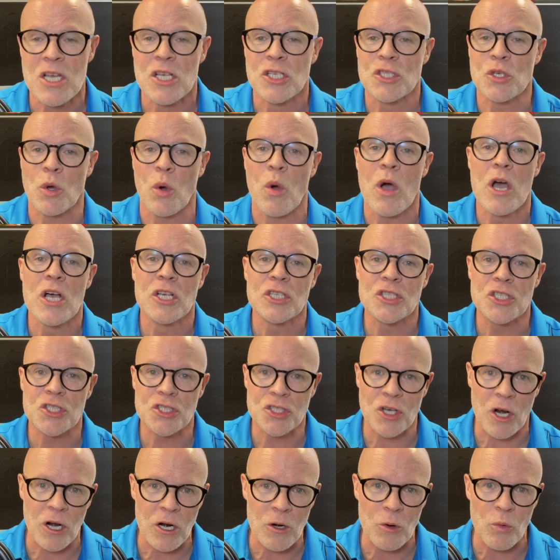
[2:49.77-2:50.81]
So
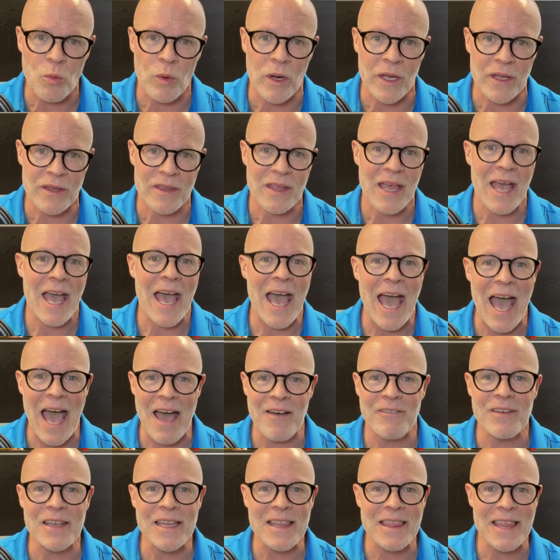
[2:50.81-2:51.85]
start with
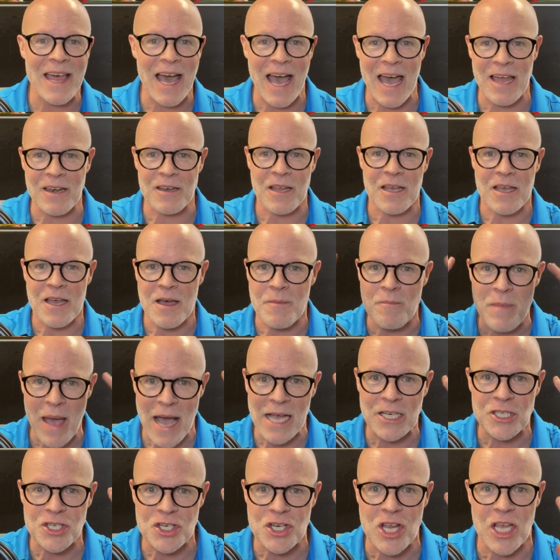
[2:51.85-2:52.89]
having that
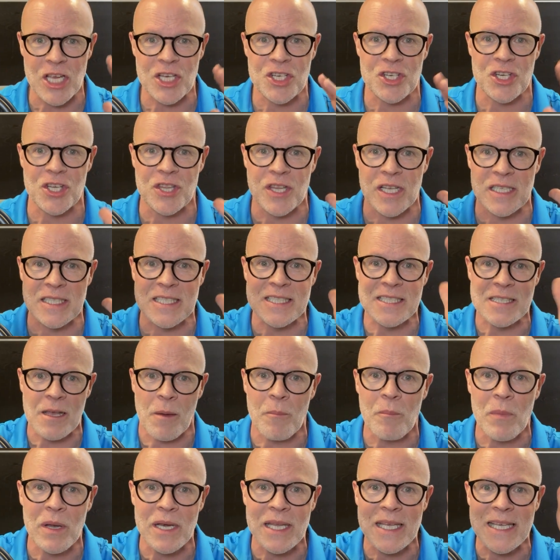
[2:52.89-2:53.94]
imagination that
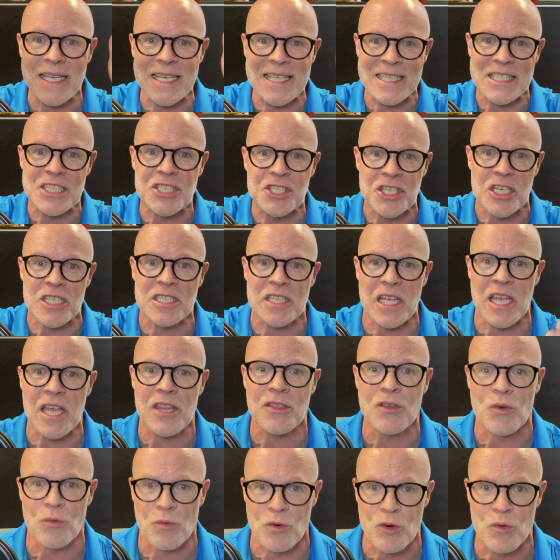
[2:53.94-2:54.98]
somebody is just
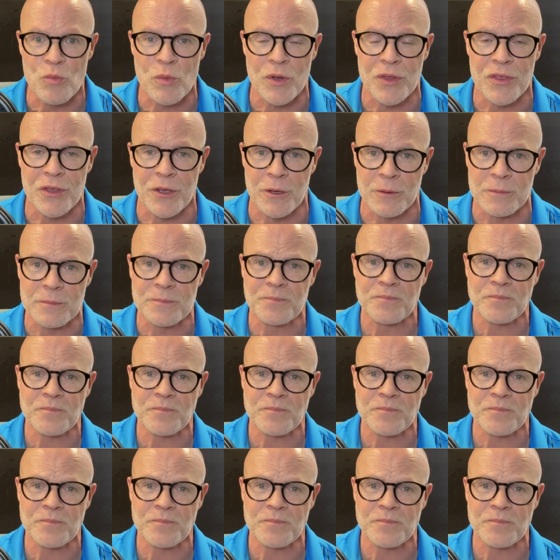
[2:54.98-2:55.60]
in the room with you,